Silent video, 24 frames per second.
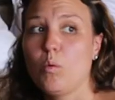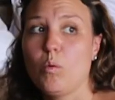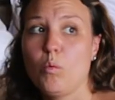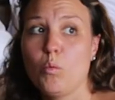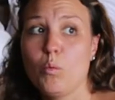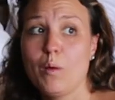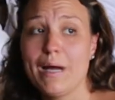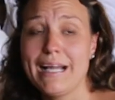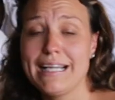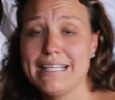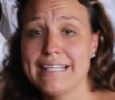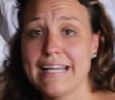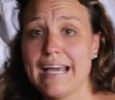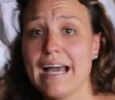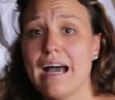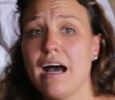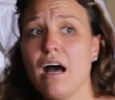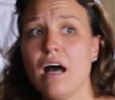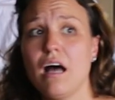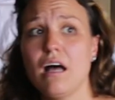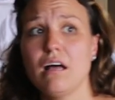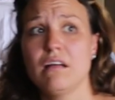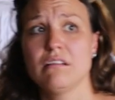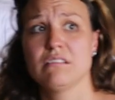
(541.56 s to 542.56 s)
Well, there
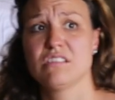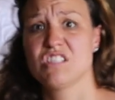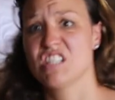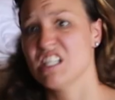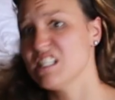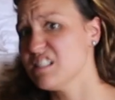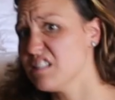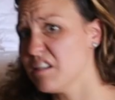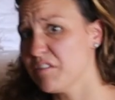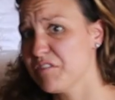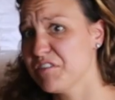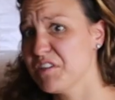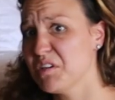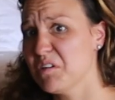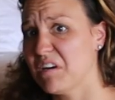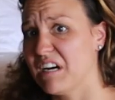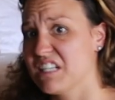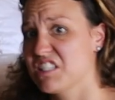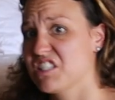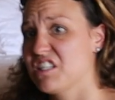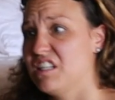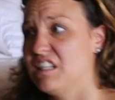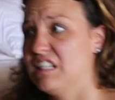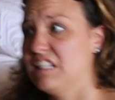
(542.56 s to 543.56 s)
are just a few
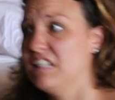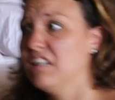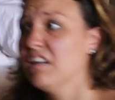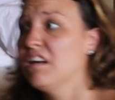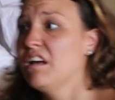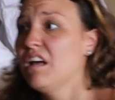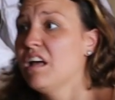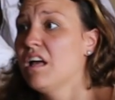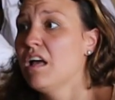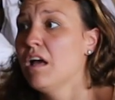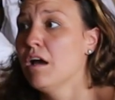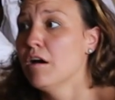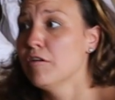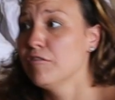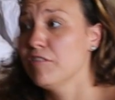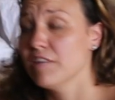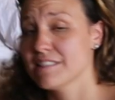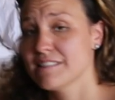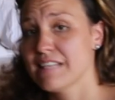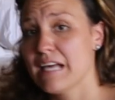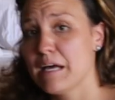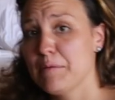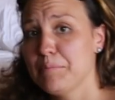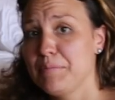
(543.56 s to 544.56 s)
actually. For
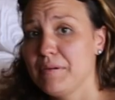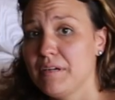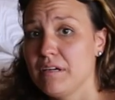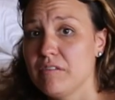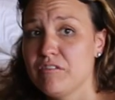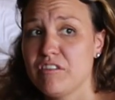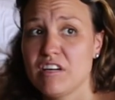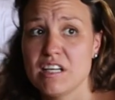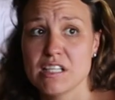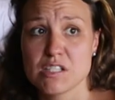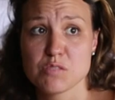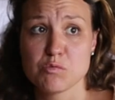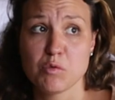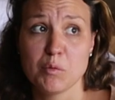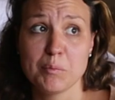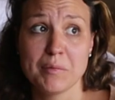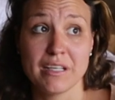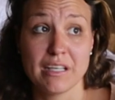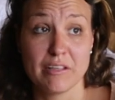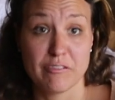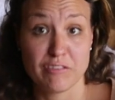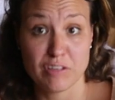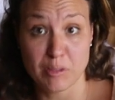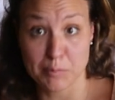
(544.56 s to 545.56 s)
example, for us
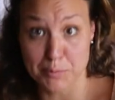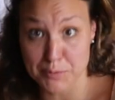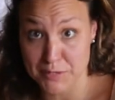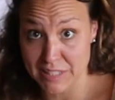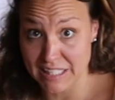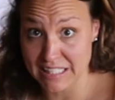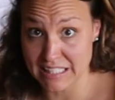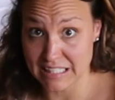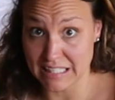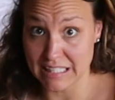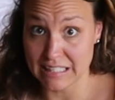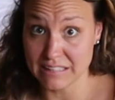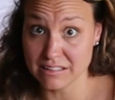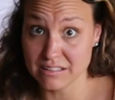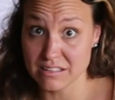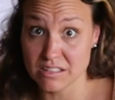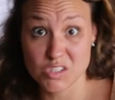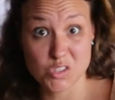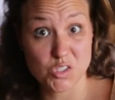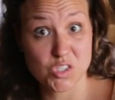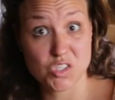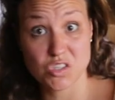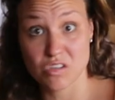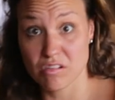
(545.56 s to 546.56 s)
women, if you're pregnant,
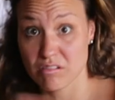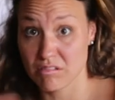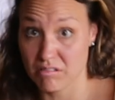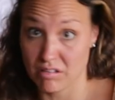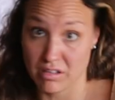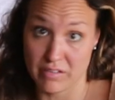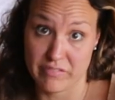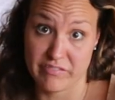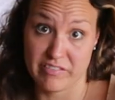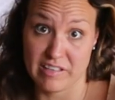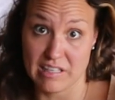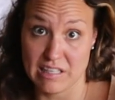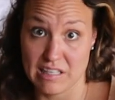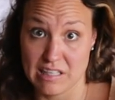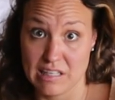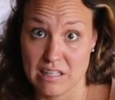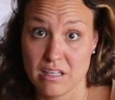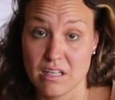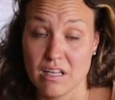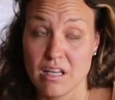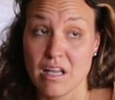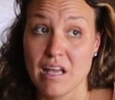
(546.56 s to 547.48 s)
you should not fly.